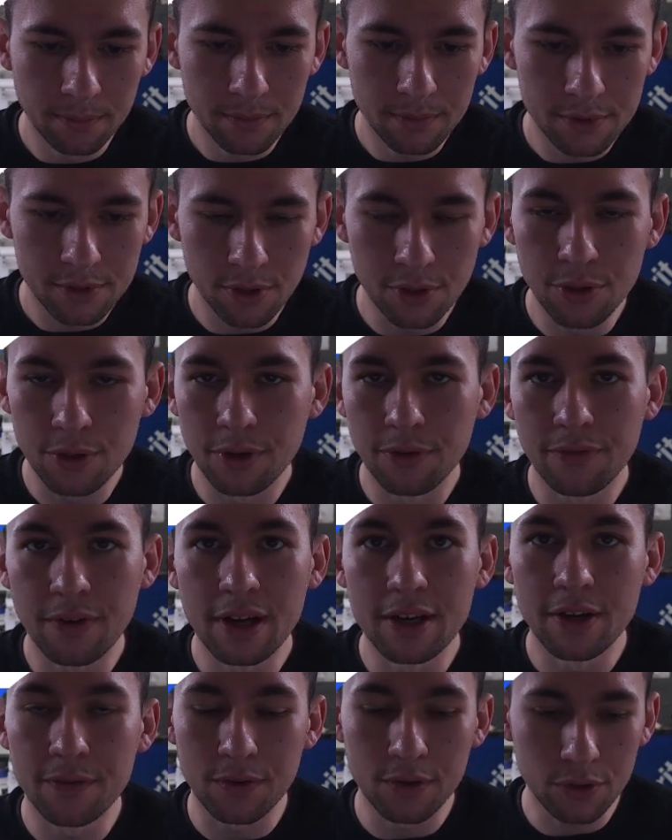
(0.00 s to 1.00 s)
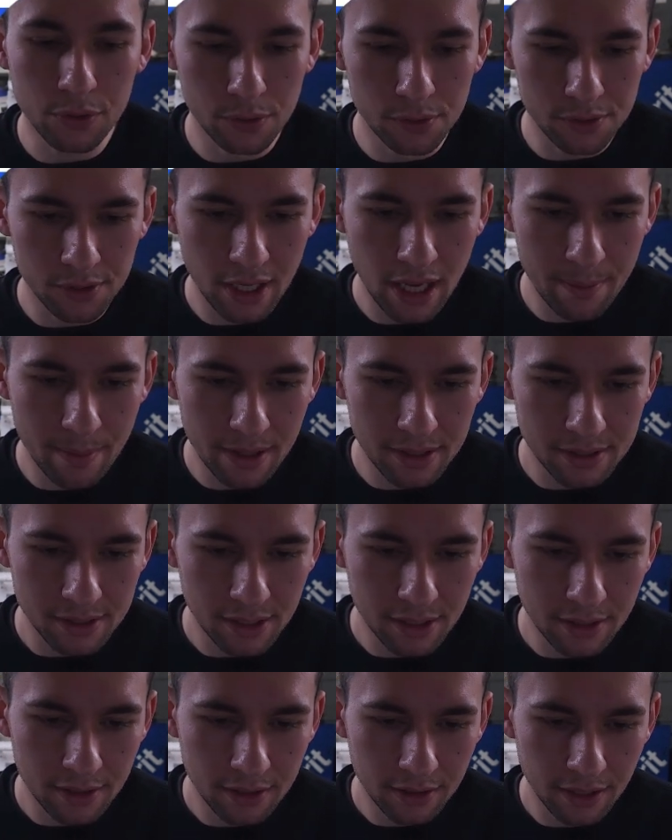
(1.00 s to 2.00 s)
So you can find different tools on MSC.